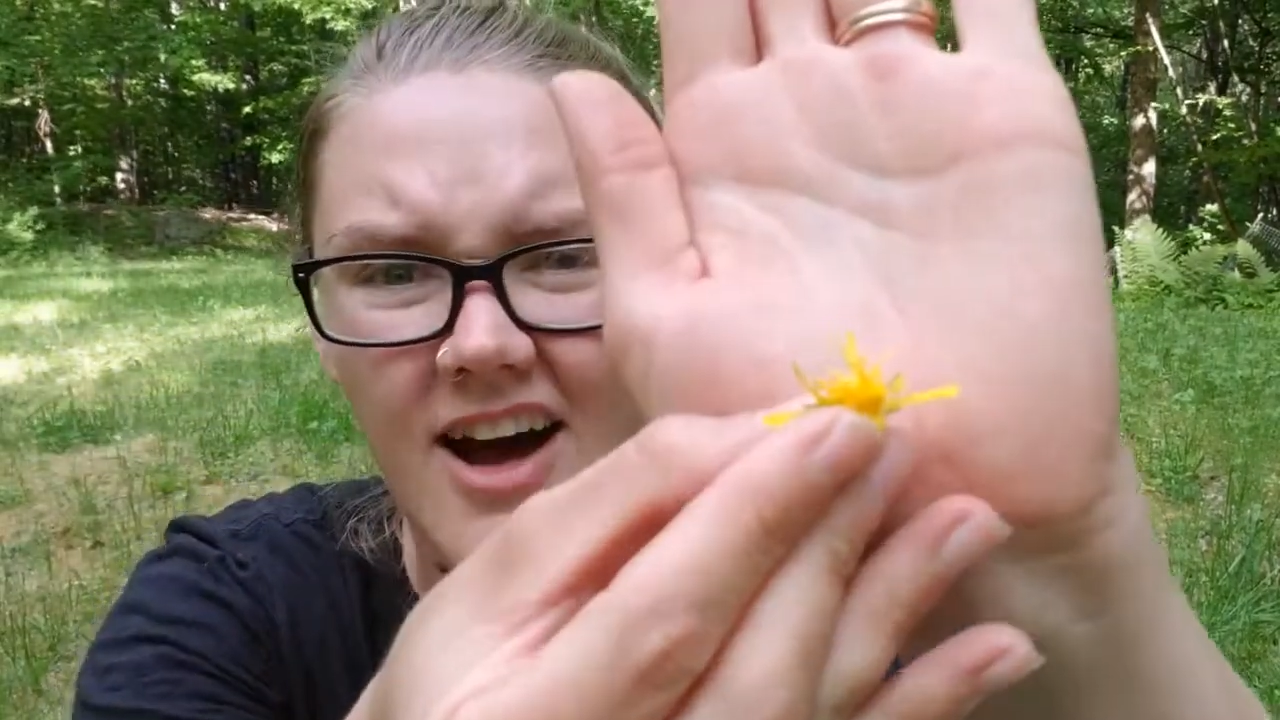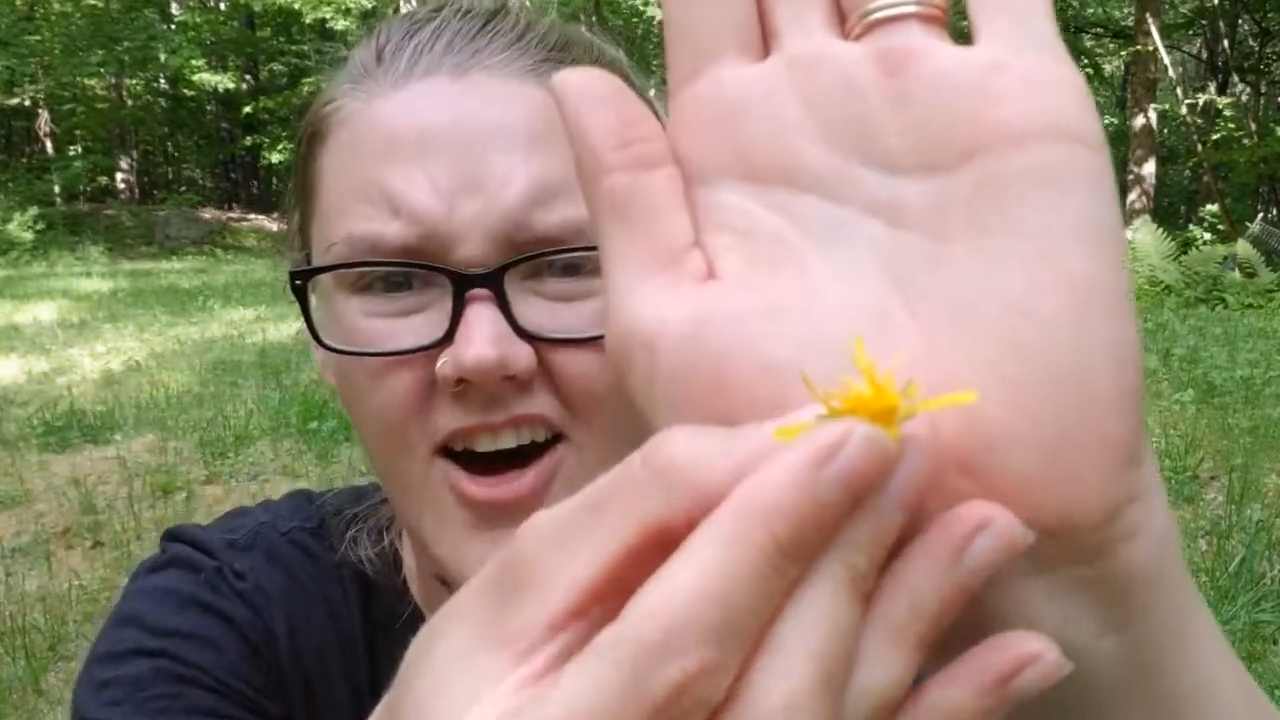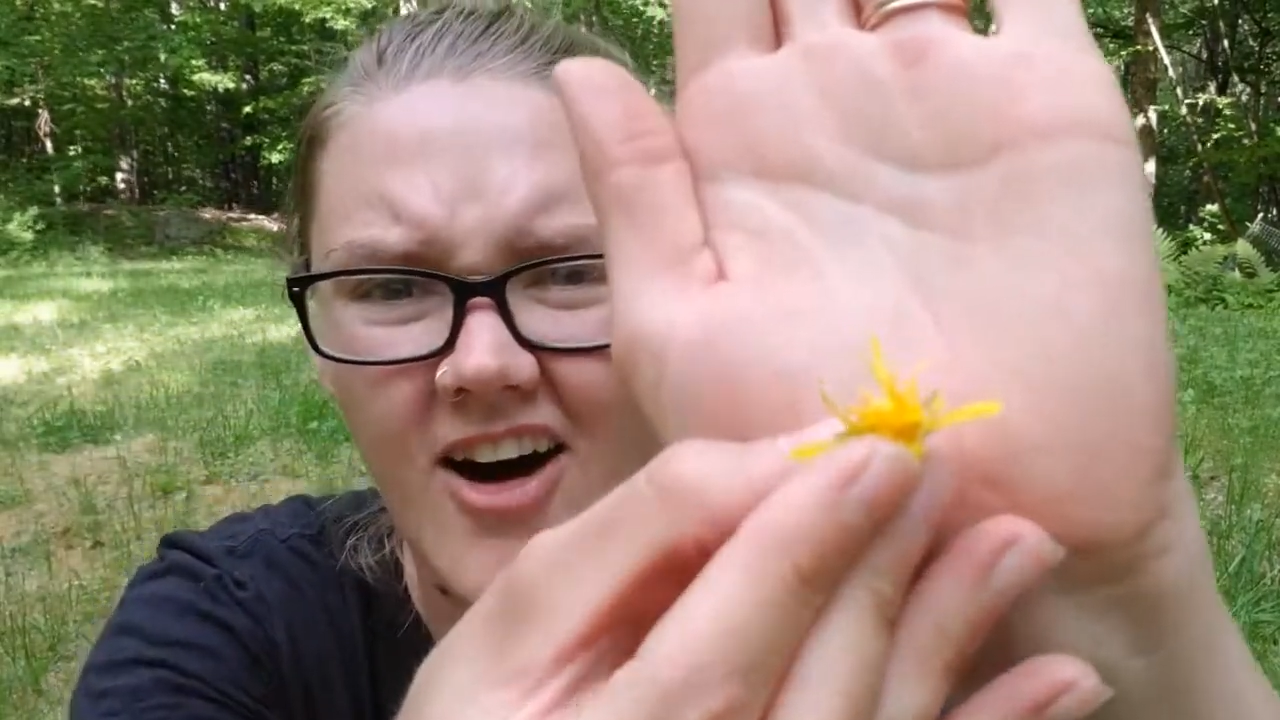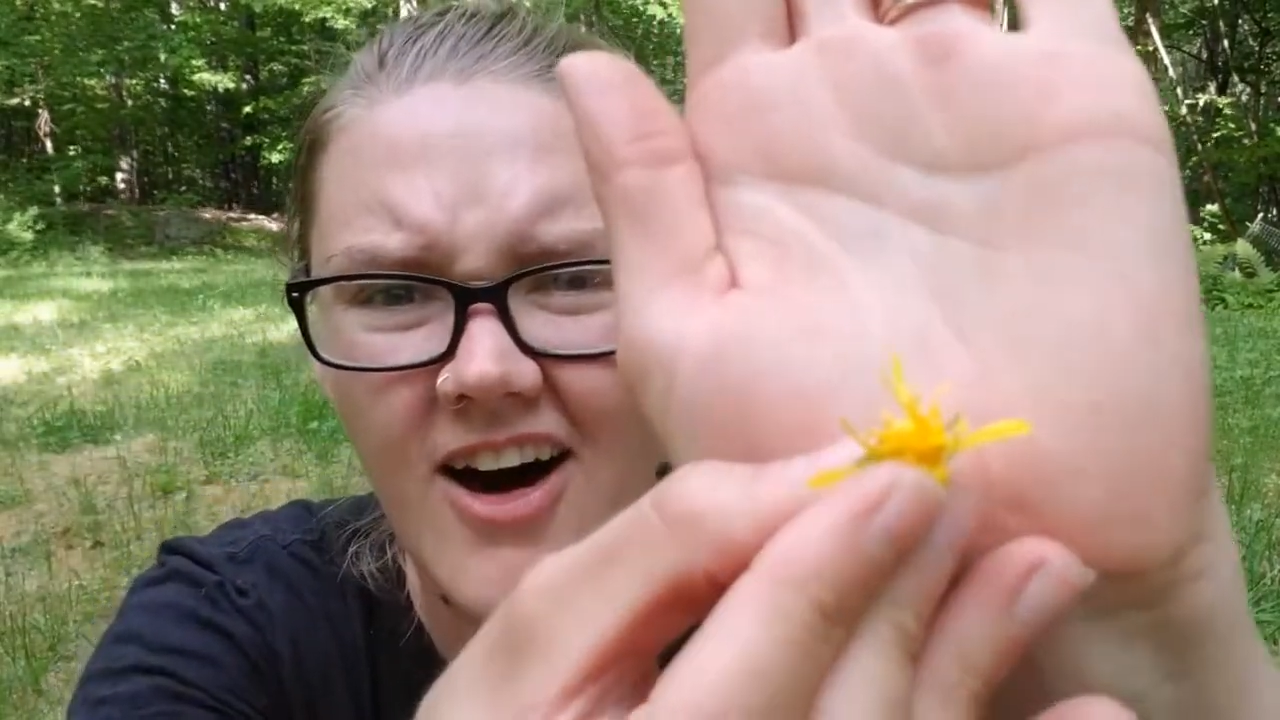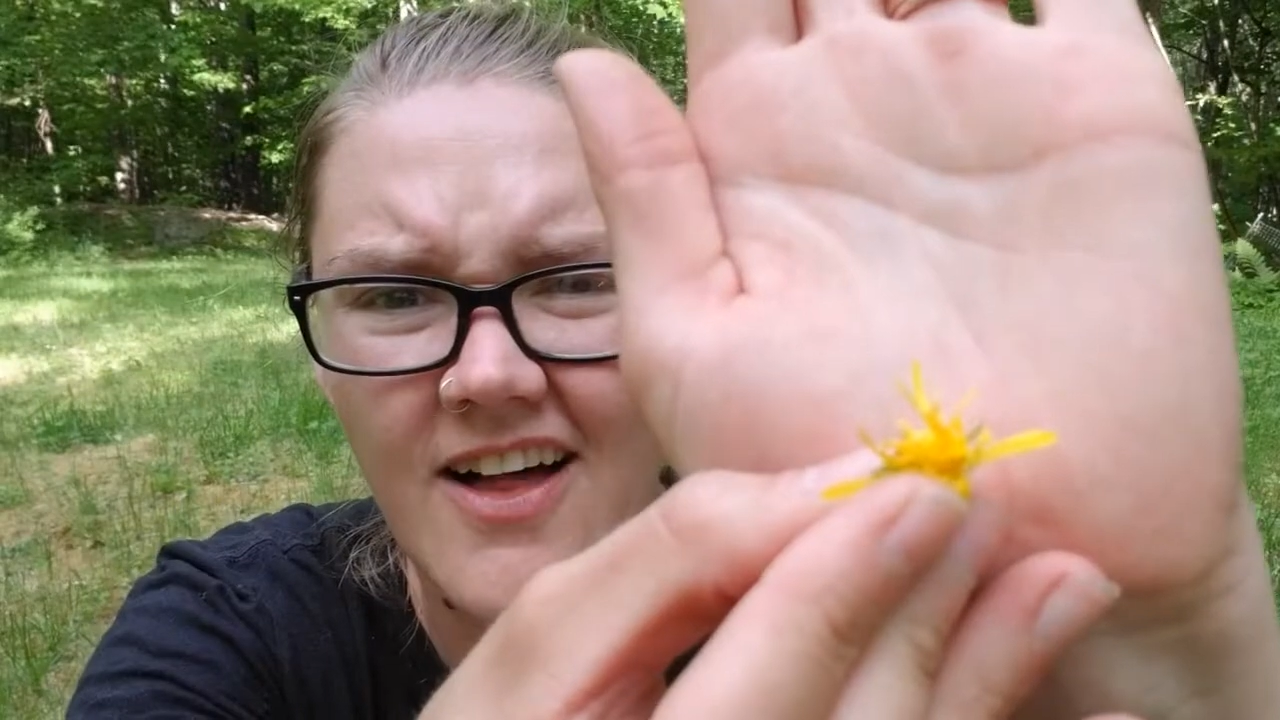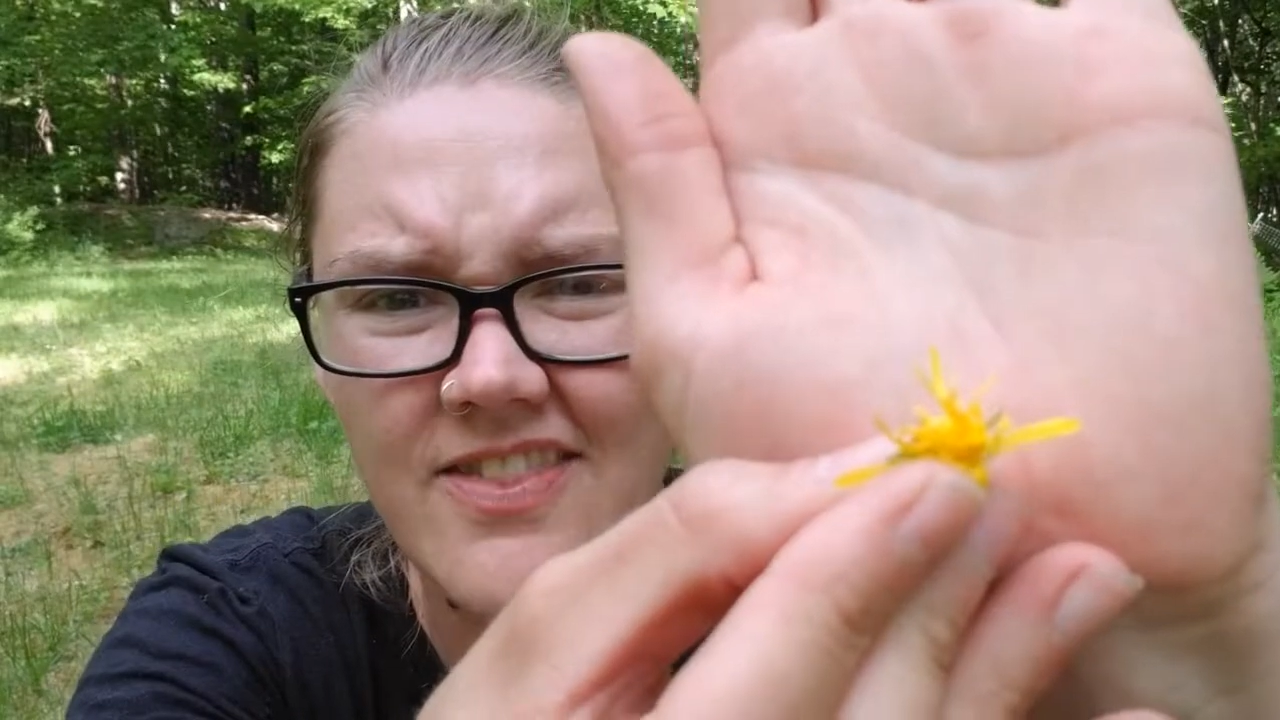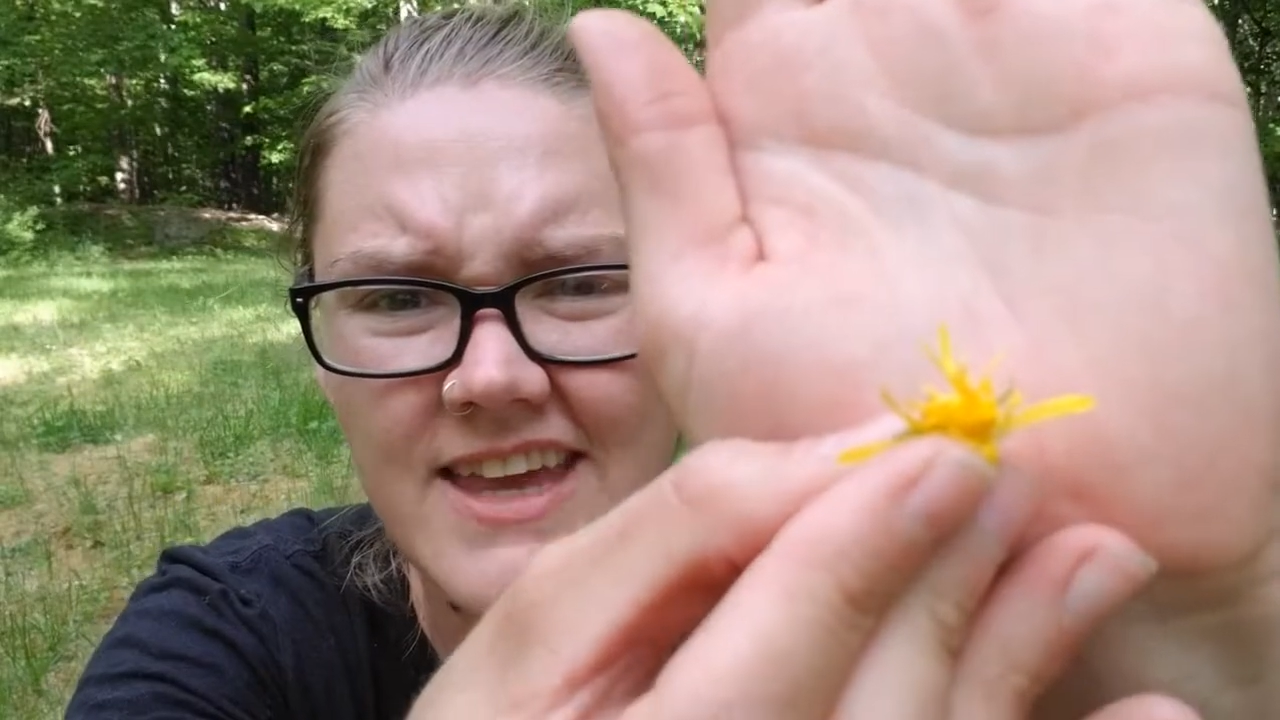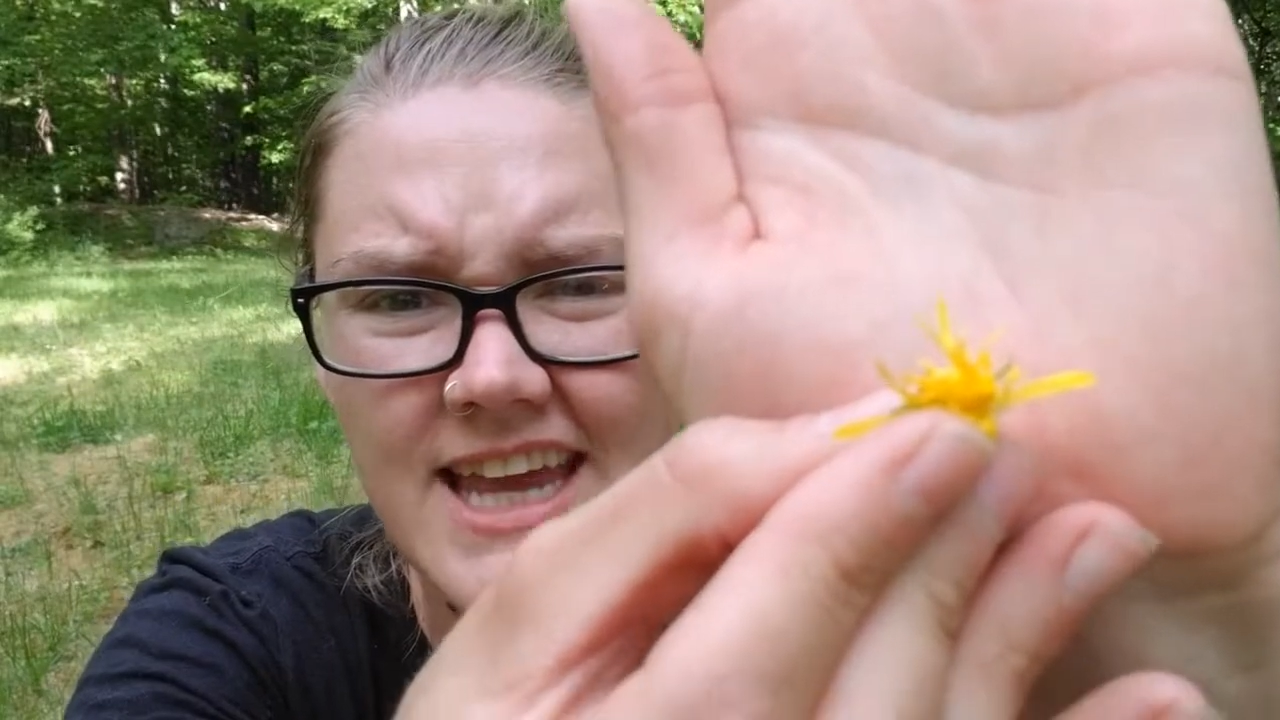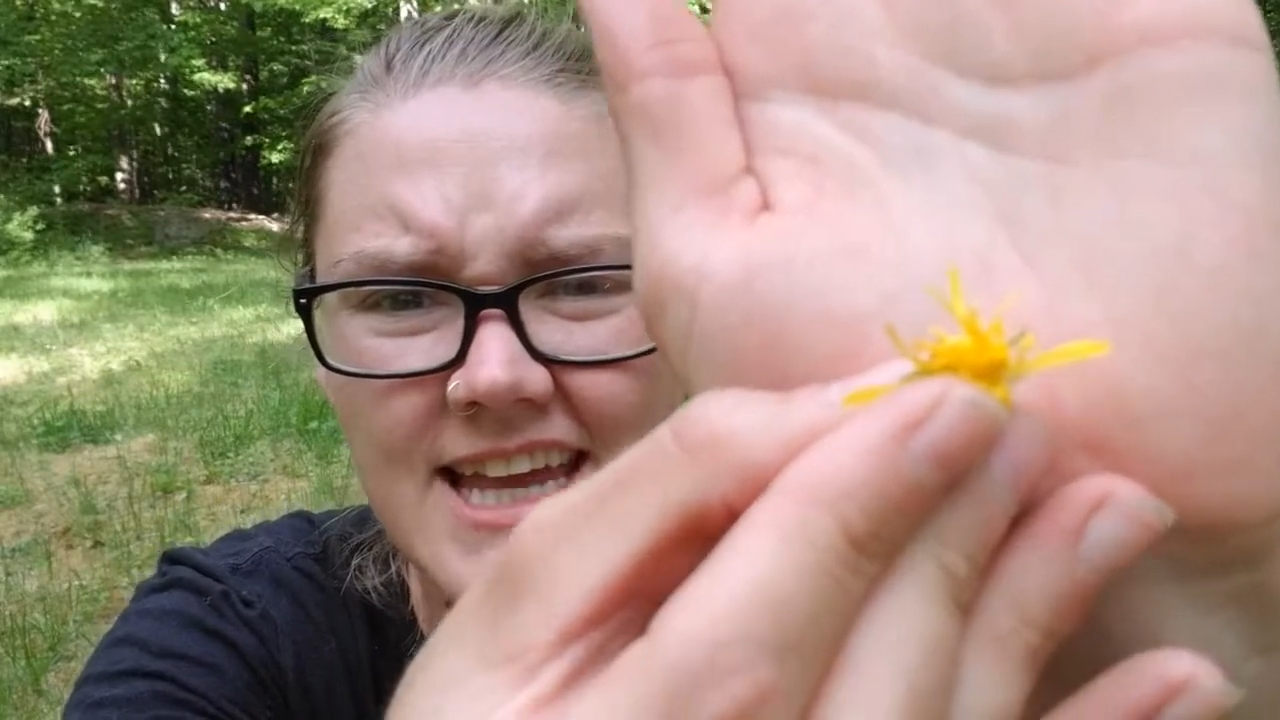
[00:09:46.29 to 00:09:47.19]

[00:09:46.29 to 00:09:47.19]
on the